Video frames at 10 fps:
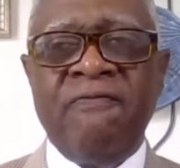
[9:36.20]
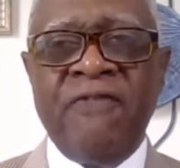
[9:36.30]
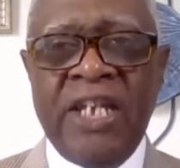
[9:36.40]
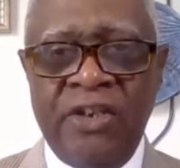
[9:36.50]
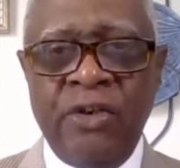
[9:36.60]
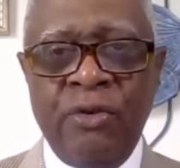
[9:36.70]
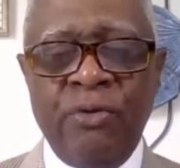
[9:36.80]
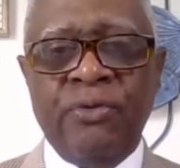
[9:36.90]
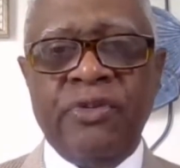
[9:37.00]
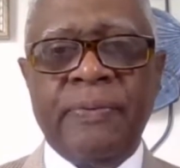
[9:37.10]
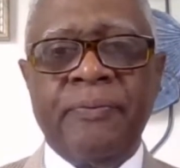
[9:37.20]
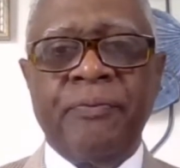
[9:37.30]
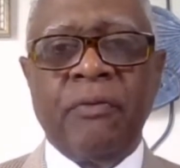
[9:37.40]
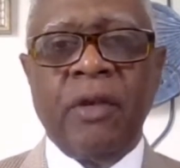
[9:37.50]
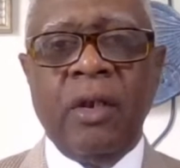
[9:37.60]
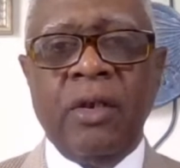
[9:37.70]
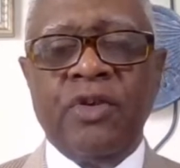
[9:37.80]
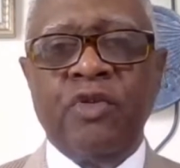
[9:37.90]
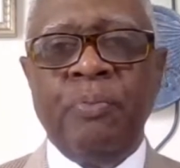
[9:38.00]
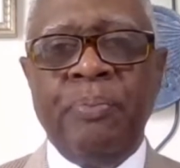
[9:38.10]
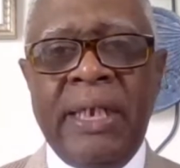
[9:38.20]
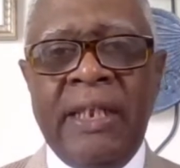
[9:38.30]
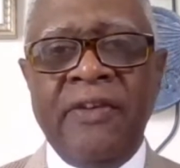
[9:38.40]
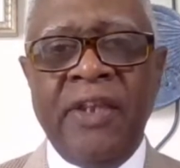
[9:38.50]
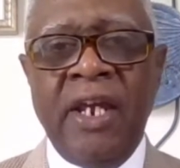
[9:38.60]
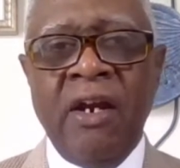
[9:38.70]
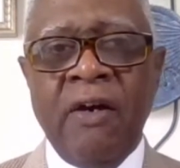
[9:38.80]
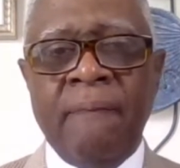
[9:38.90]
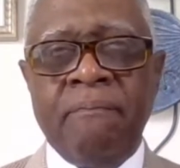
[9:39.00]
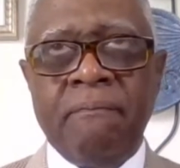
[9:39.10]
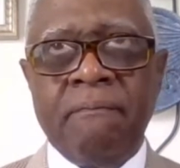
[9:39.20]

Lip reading: venues to be their